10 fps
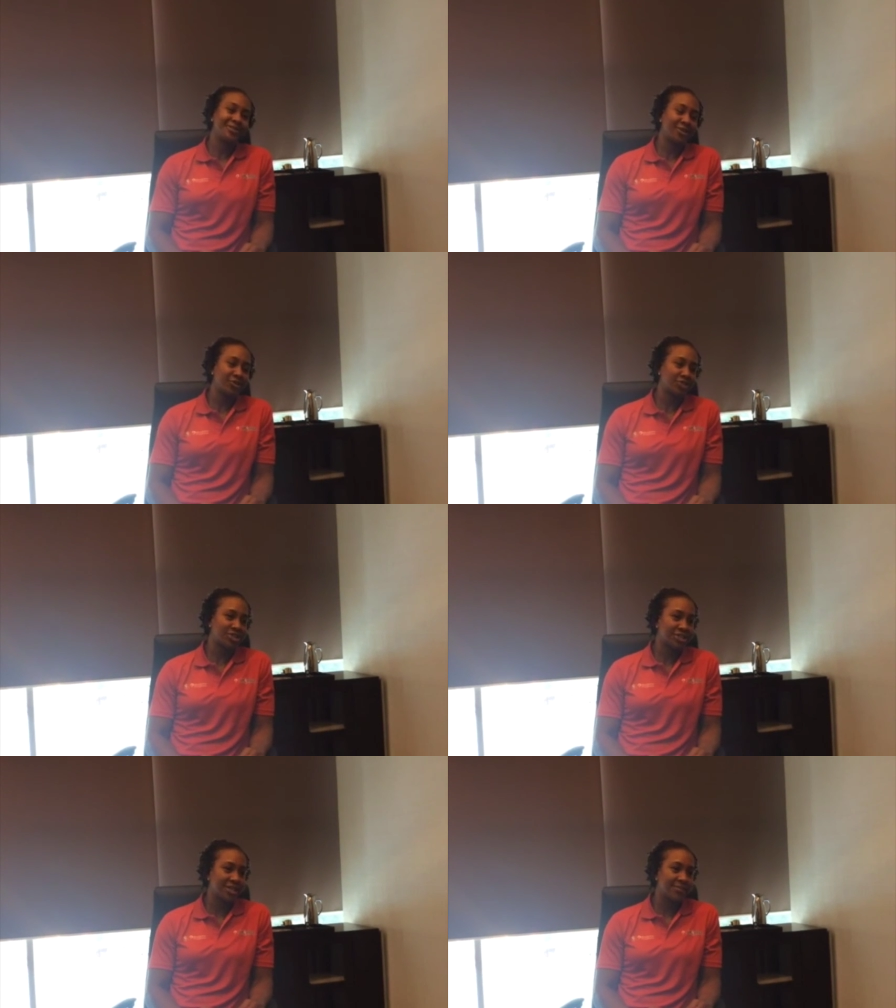you know,
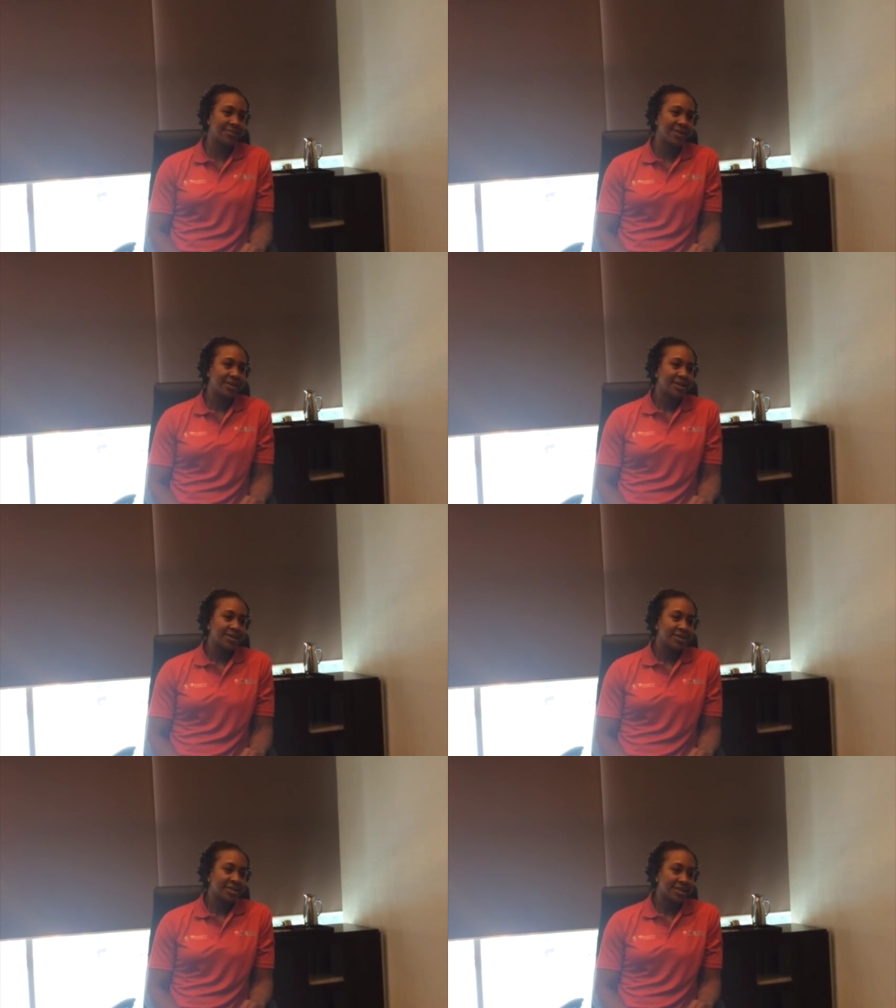just keep
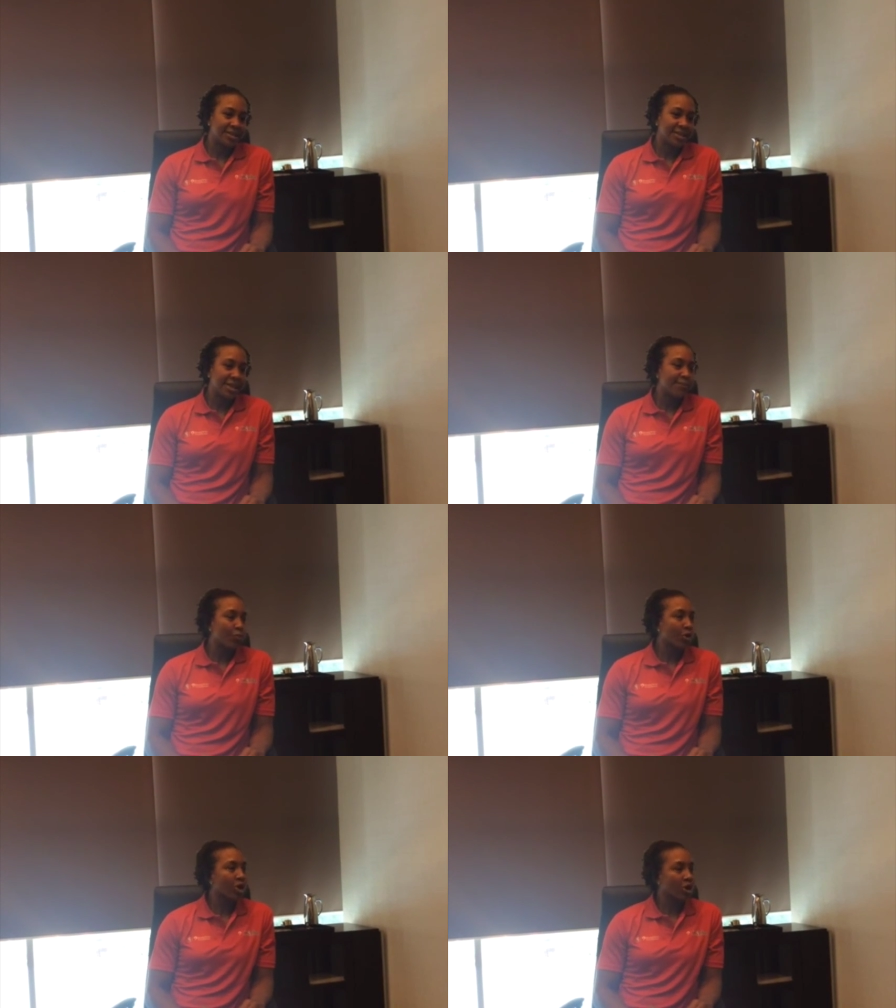keep
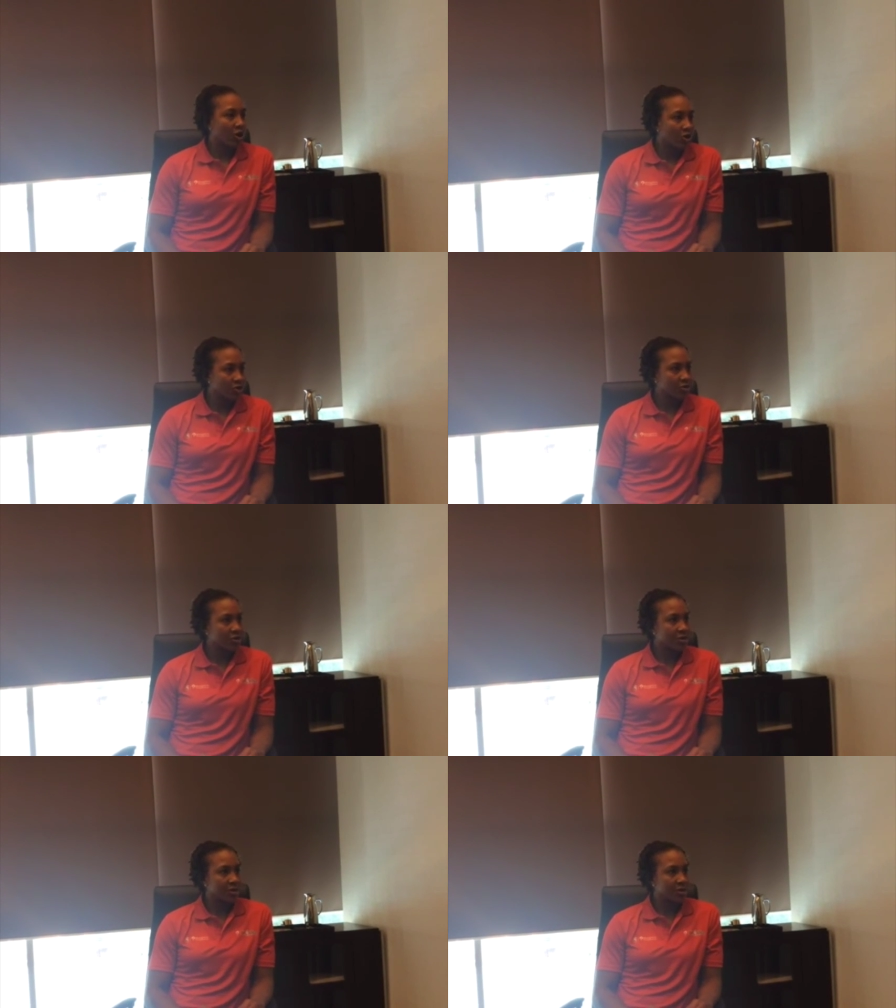working hard.